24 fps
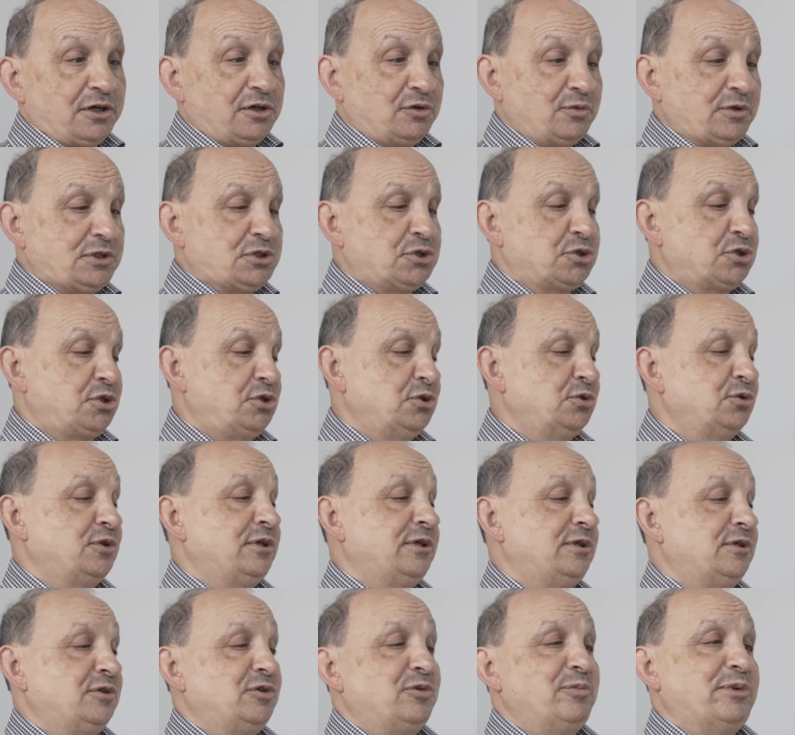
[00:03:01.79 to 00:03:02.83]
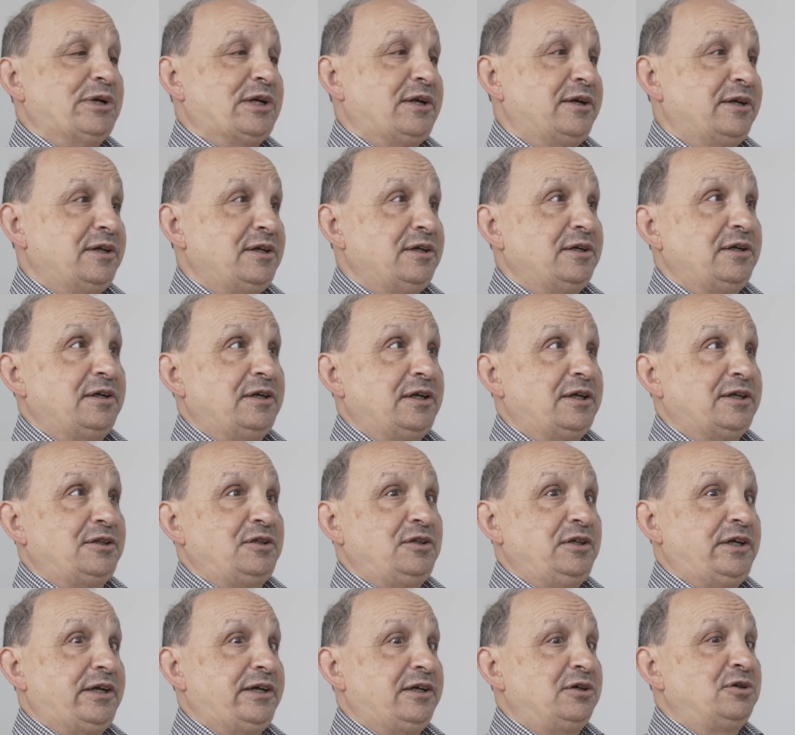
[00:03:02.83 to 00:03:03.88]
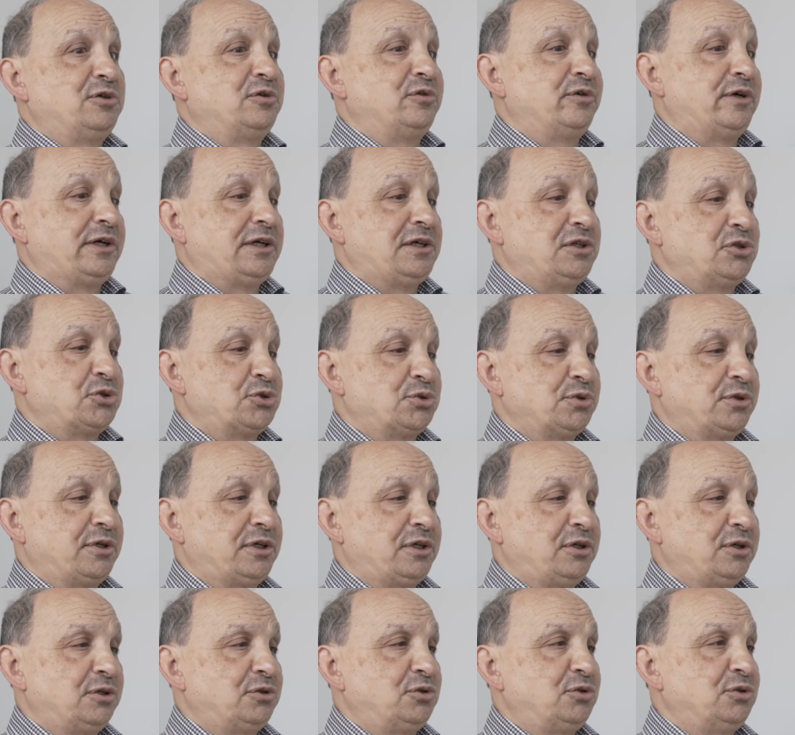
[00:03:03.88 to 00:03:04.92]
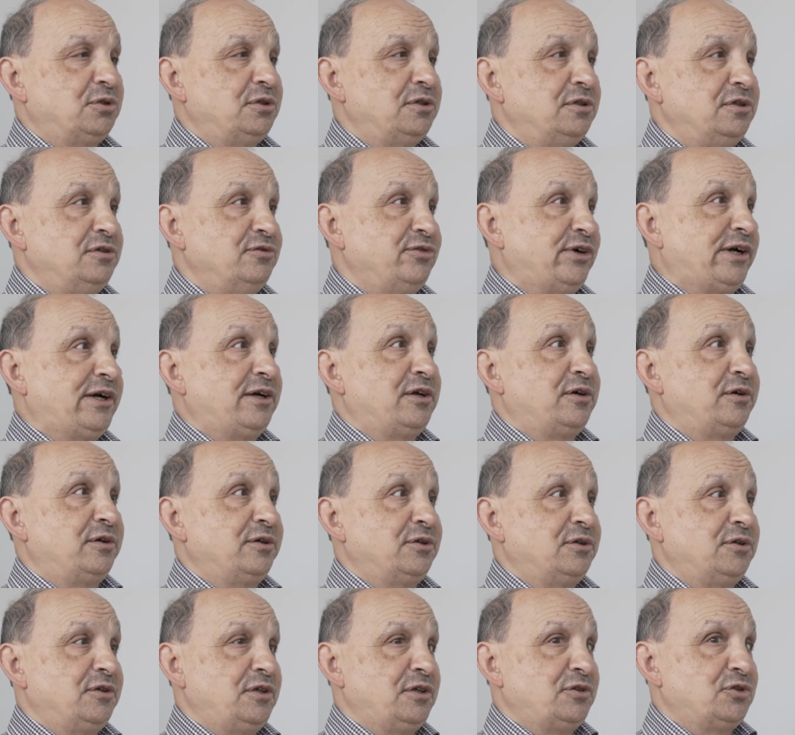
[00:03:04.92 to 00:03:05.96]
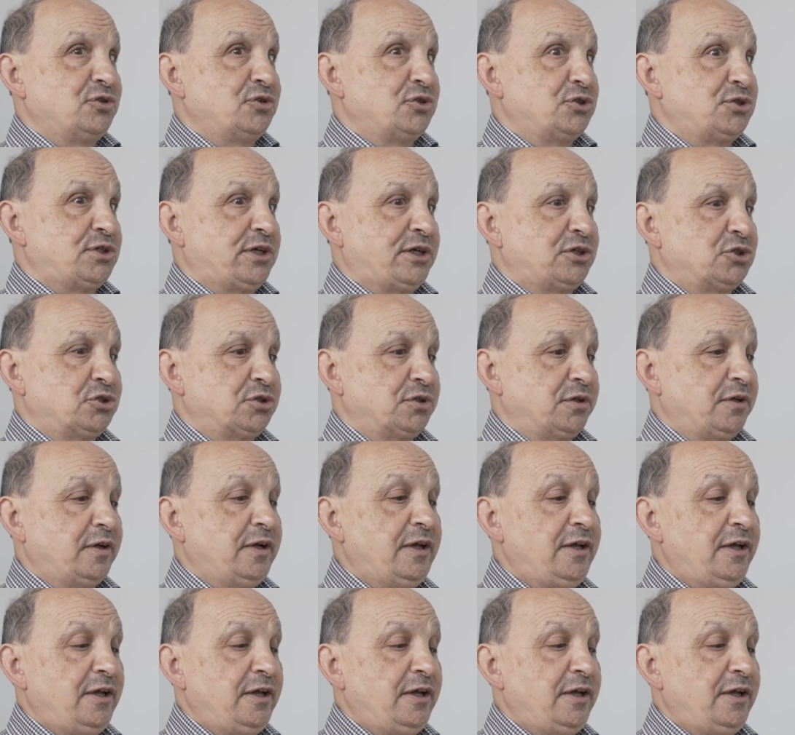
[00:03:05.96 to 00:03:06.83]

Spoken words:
went skewed a little bit. I didn't get the angle right, so I got to the divider, the intersection,